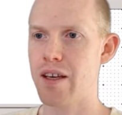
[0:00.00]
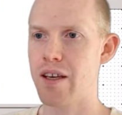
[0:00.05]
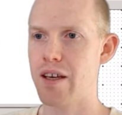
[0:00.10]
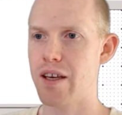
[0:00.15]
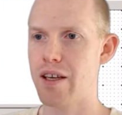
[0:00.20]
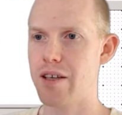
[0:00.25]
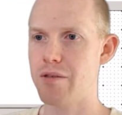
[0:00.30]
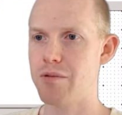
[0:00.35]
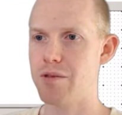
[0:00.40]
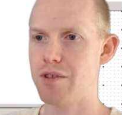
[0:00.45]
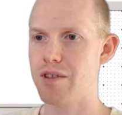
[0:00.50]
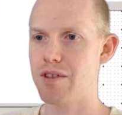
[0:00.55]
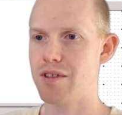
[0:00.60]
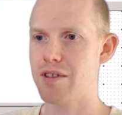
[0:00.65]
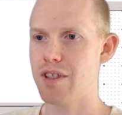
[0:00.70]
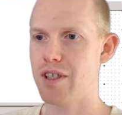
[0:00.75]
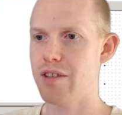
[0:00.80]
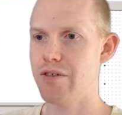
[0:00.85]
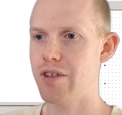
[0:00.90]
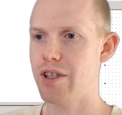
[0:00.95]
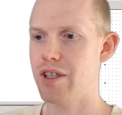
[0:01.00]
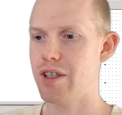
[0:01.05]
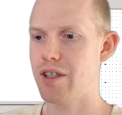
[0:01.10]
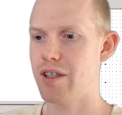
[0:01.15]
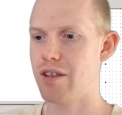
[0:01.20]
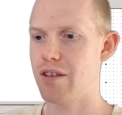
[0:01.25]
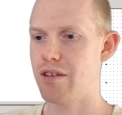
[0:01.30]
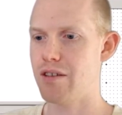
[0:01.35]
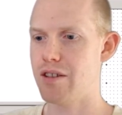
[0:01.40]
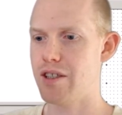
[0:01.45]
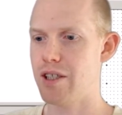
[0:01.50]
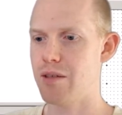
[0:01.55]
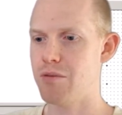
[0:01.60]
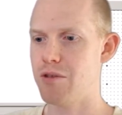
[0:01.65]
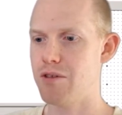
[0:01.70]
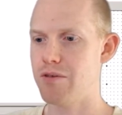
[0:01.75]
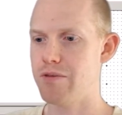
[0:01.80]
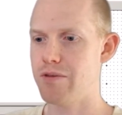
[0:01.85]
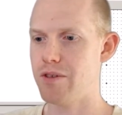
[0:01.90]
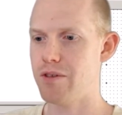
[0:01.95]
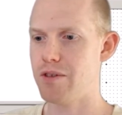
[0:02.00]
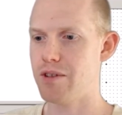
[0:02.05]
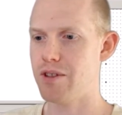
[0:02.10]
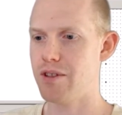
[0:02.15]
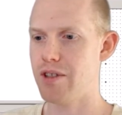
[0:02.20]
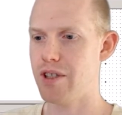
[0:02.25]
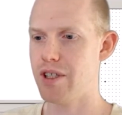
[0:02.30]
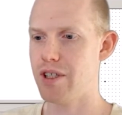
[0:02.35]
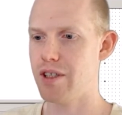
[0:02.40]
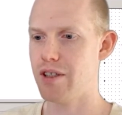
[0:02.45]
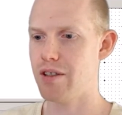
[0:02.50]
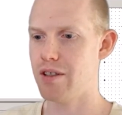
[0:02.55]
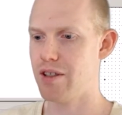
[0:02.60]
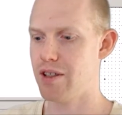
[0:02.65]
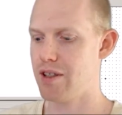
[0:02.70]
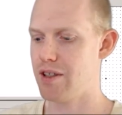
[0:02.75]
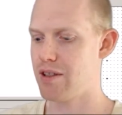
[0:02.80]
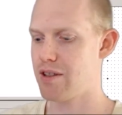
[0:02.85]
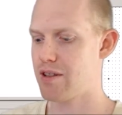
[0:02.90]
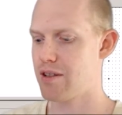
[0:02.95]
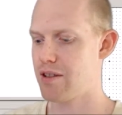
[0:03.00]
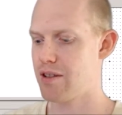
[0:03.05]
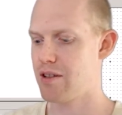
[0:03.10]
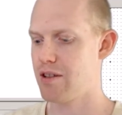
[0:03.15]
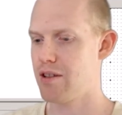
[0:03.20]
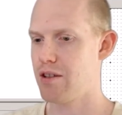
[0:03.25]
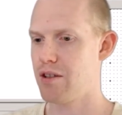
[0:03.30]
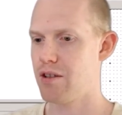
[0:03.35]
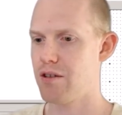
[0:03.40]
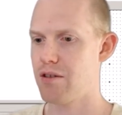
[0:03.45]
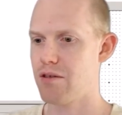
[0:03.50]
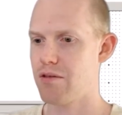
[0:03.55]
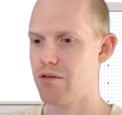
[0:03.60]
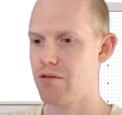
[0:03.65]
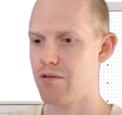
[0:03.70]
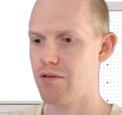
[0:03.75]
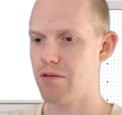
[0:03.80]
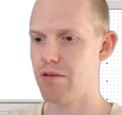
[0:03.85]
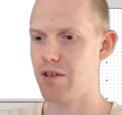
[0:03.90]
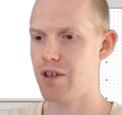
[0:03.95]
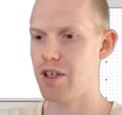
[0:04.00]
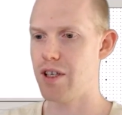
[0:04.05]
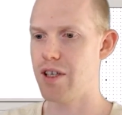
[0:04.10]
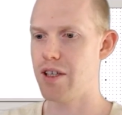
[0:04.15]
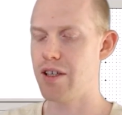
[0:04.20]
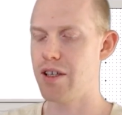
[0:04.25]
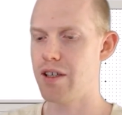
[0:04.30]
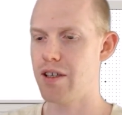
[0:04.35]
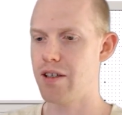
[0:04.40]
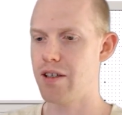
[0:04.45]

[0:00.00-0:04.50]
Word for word: And we'll save it in our demo folder here as run.